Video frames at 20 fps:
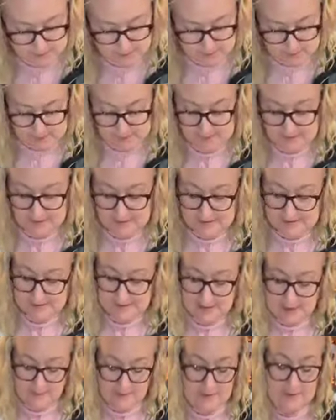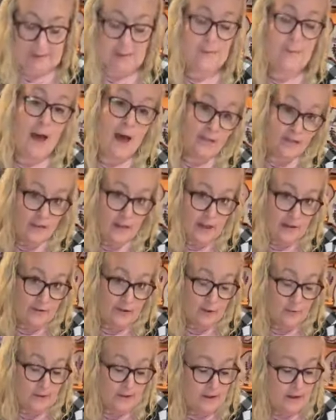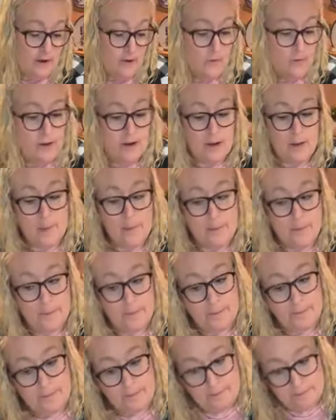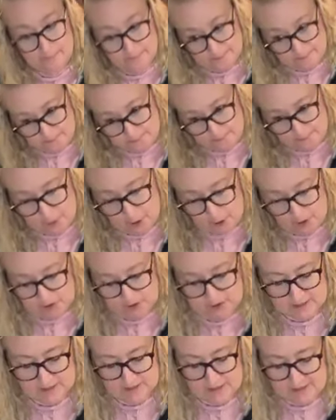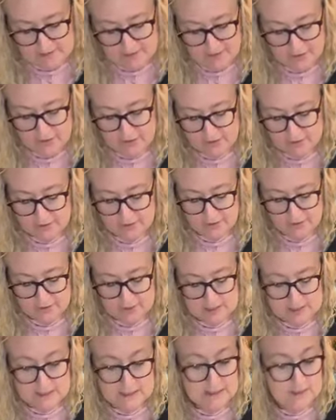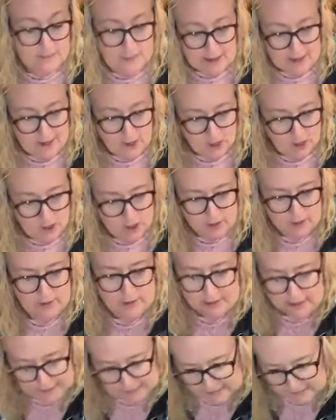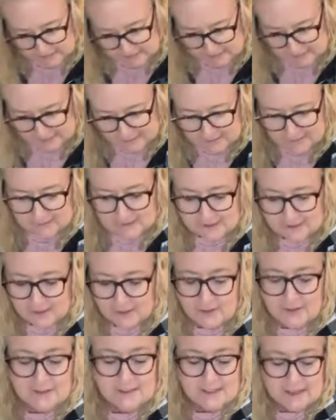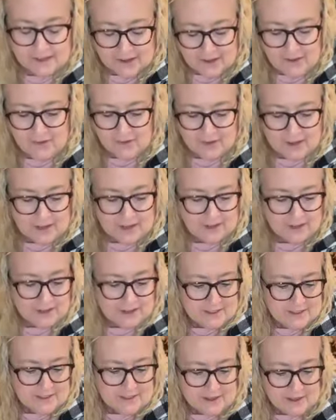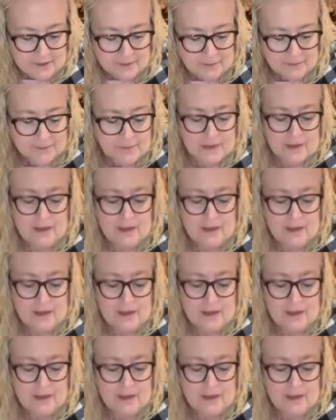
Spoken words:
So people like to come to smell the lavender, but they don't want to purchase lavender inspired things. So it's like, okay, good to know.